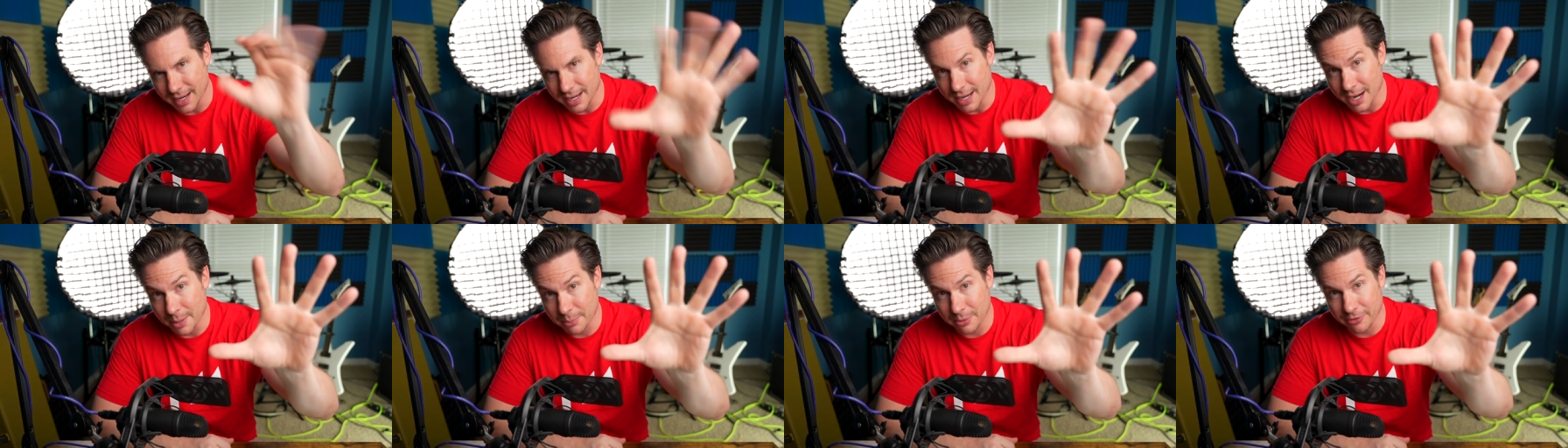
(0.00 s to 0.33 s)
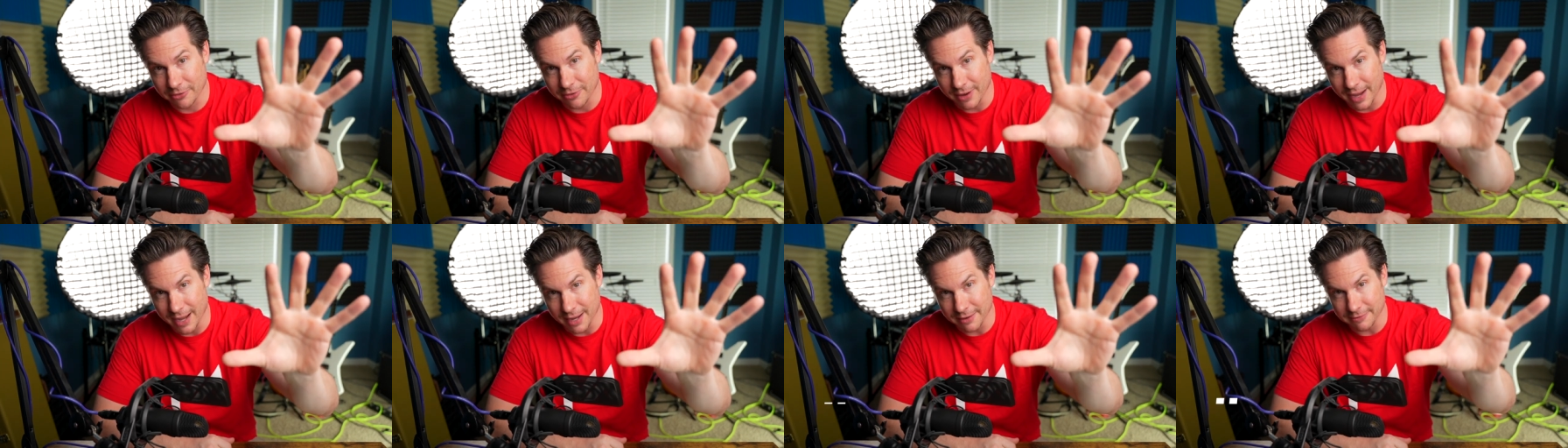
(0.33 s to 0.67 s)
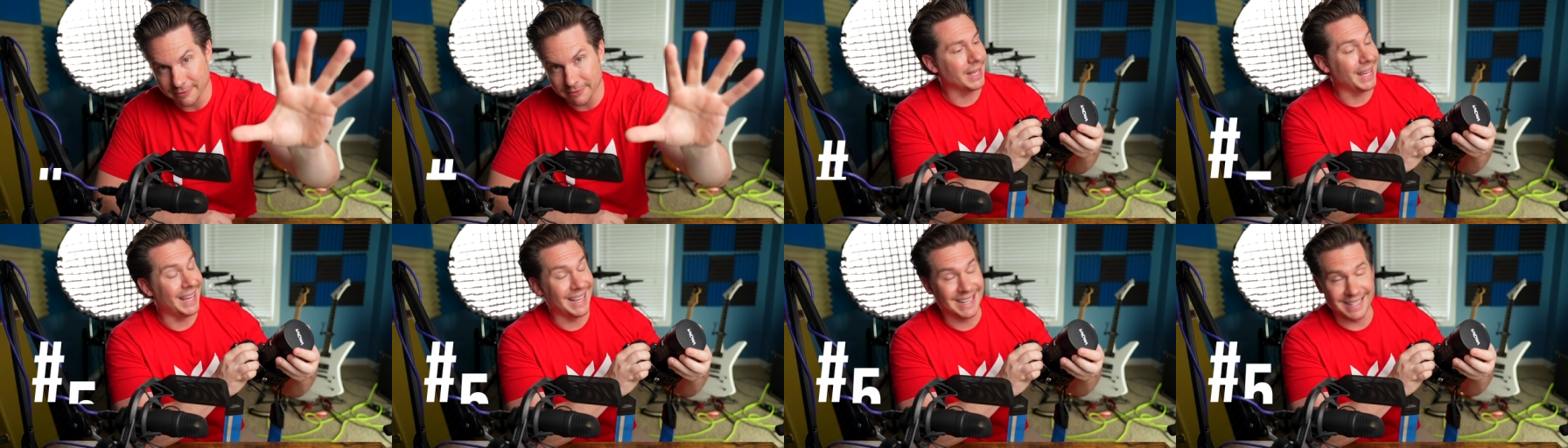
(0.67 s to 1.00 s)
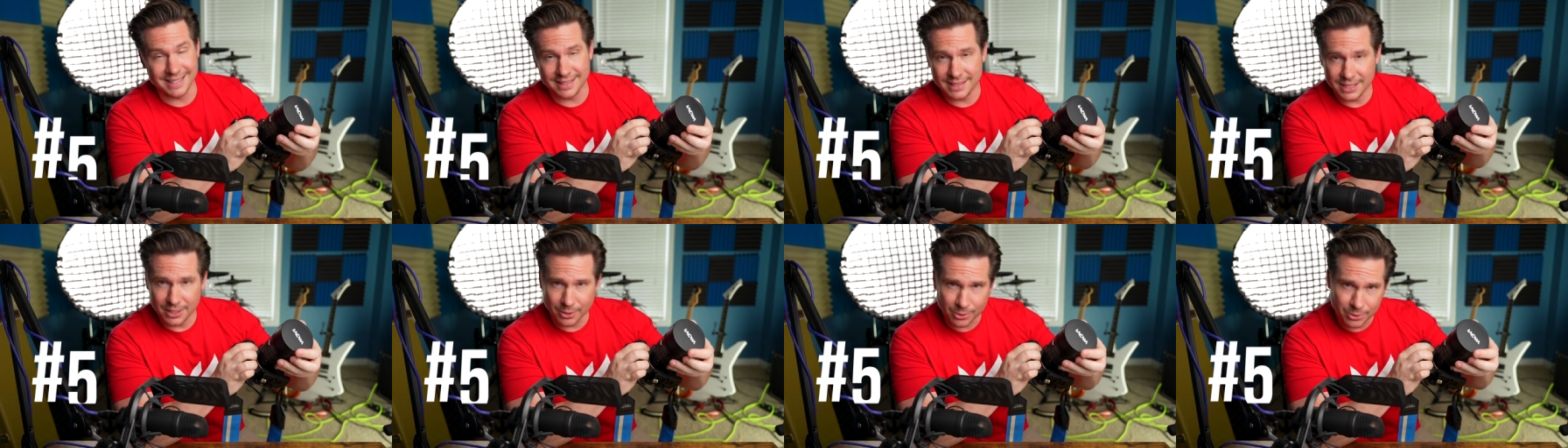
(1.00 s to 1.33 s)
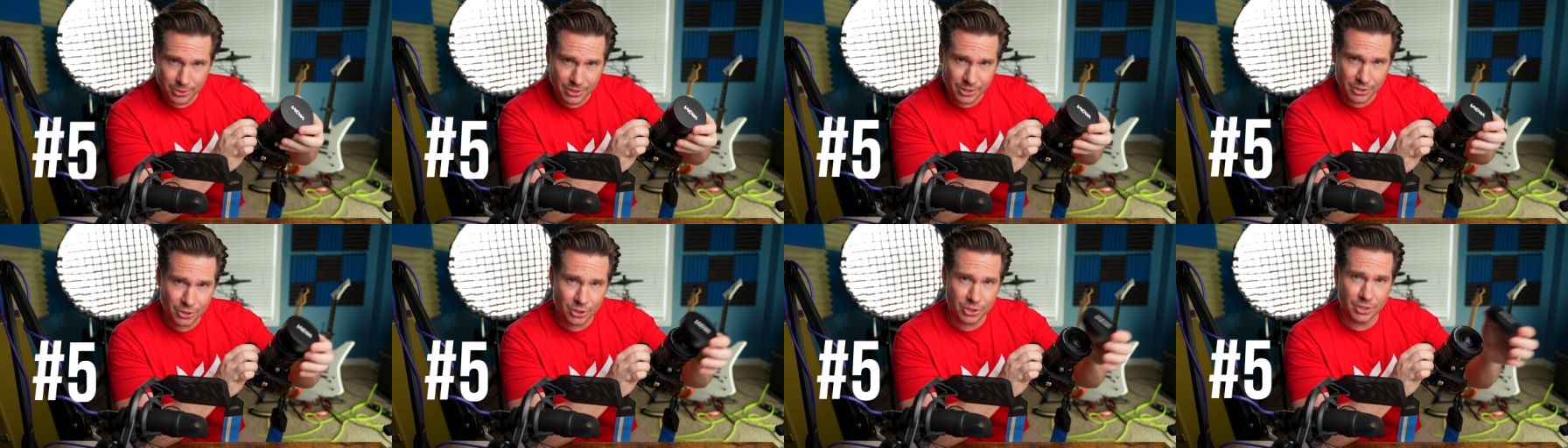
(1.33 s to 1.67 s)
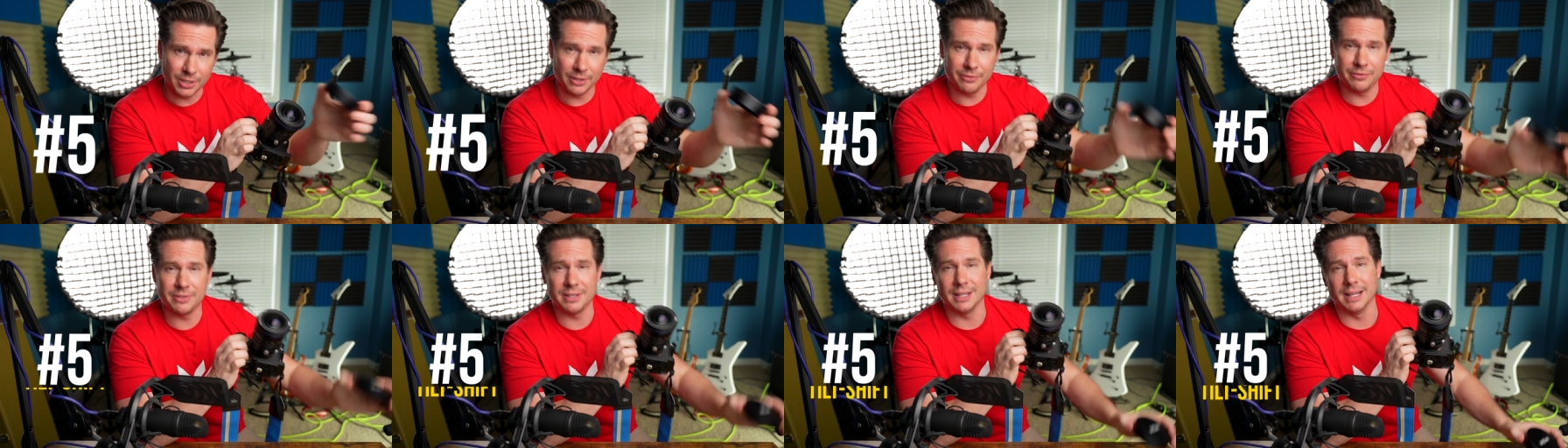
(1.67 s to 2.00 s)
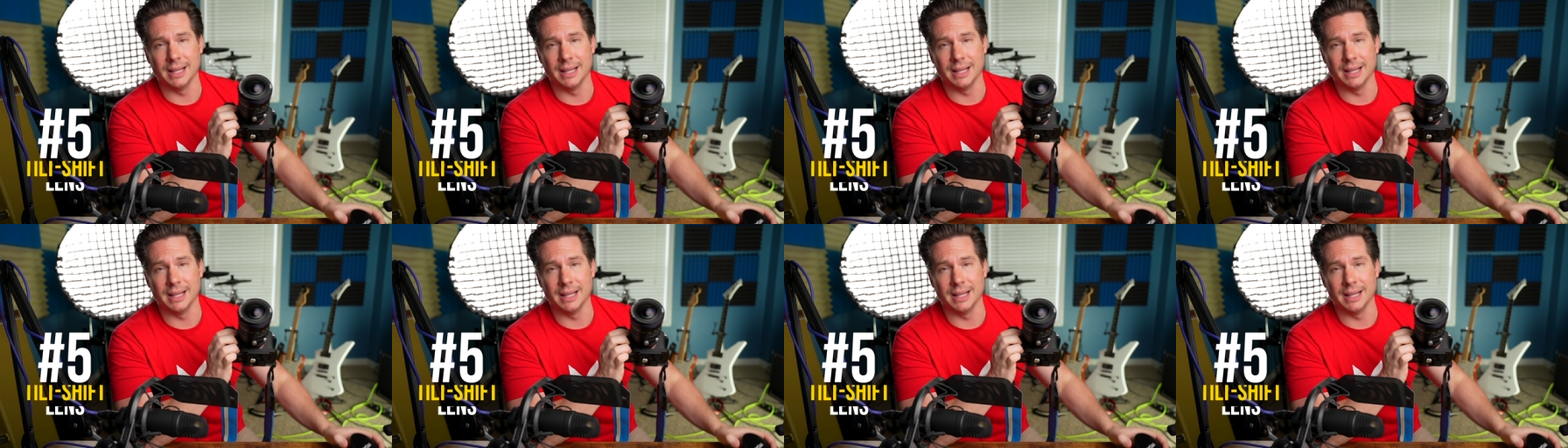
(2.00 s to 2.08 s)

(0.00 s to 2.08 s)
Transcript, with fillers: Number five, a tilt shift